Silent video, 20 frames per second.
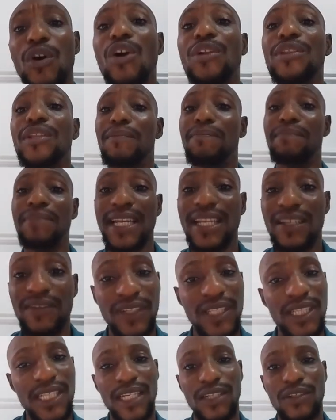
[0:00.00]
on the
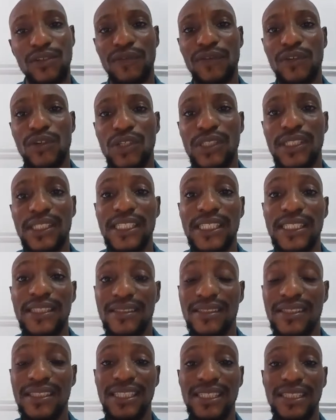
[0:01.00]
benefit and, of course, the
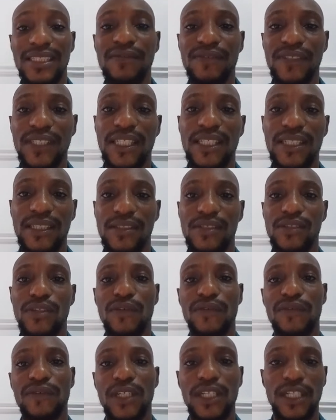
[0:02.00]
significance
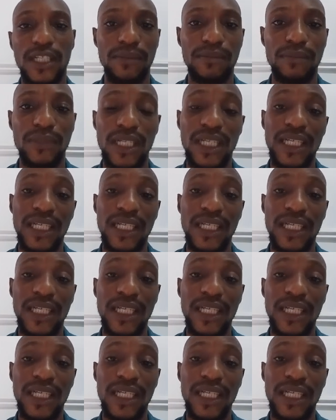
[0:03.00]
of um,